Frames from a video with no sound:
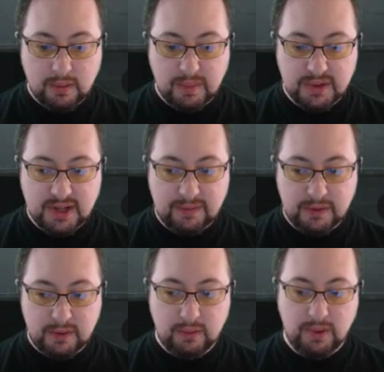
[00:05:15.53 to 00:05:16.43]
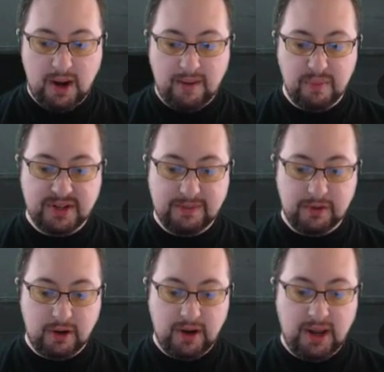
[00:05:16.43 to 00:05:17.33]
Bedevil. We have a Bedevil
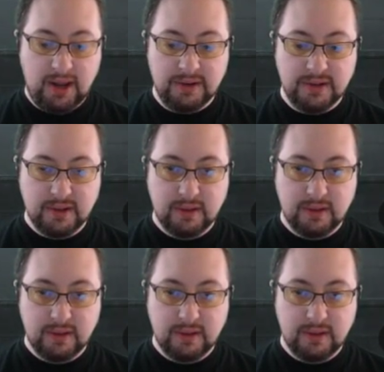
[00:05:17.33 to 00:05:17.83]
in our hand.